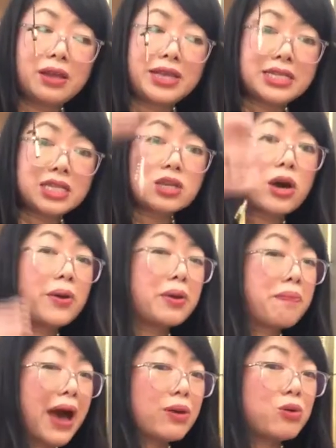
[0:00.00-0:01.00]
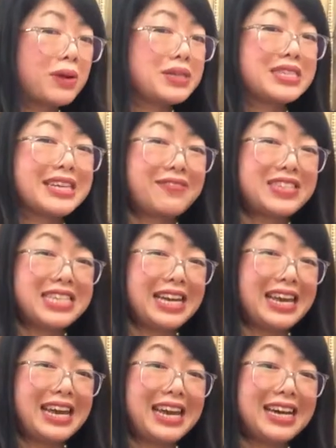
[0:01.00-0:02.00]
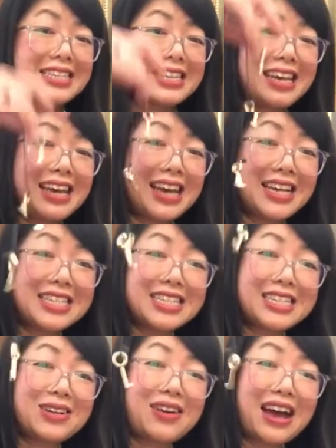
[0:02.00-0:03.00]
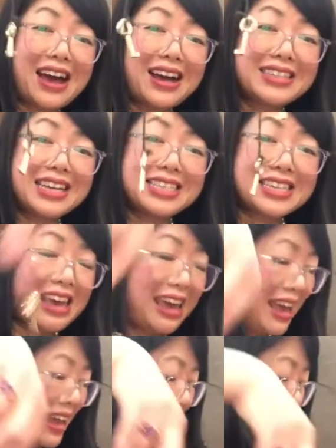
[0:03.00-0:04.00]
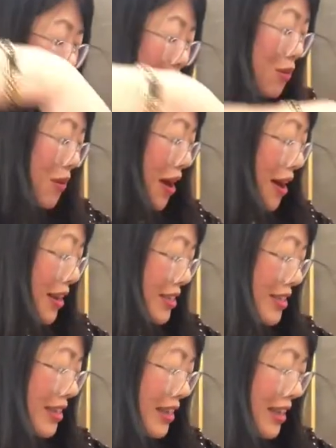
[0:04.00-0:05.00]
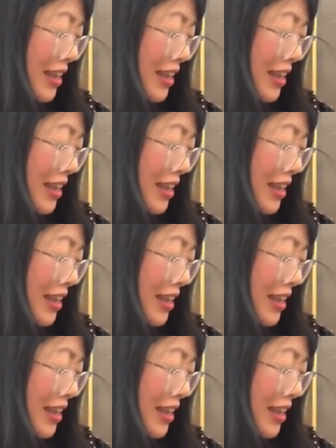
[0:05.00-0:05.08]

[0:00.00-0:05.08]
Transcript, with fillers: This is going back almost 70 years. It still has its key and it still works.